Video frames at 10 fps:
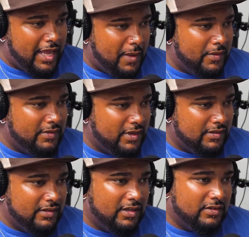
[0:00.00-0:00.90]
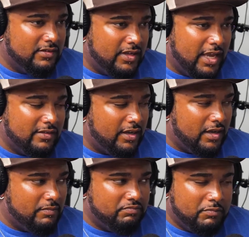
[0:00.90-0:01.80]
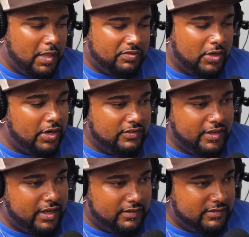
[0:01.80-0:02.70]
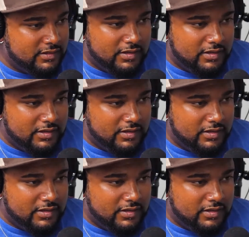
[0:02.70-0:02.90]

happens, he can sneak in. He has like a, a thirty seconds,